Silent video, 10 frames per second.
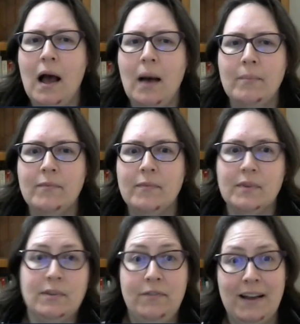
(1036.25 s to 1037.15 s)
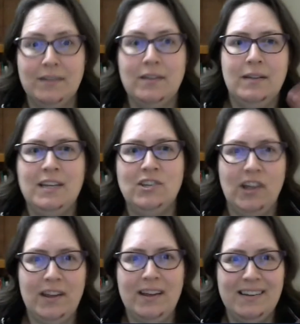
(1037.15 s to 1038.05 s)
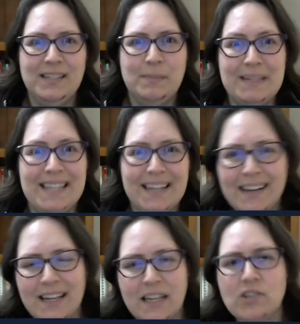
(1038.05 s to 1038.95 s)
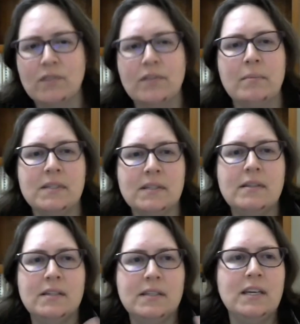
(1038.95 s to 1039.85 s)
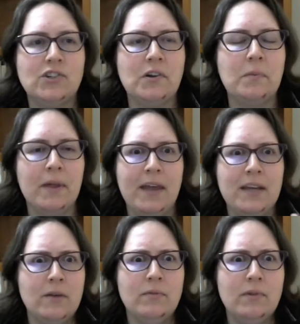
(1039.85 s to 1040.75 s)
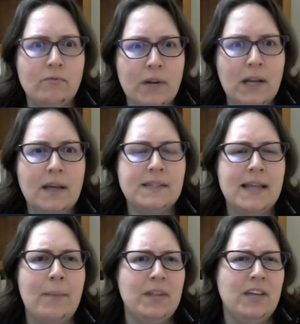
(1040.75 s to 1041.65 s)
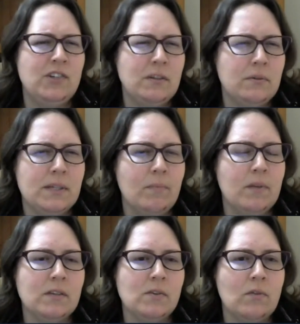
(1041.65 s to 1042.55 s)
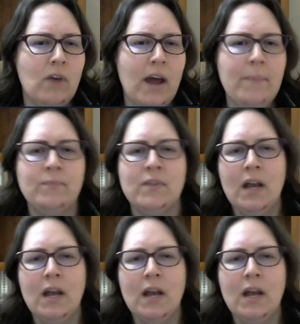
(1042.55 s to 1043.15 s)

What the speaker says: The fact that each other is missing in each of them is the issue, but they don't realise that, but they just know something's not right.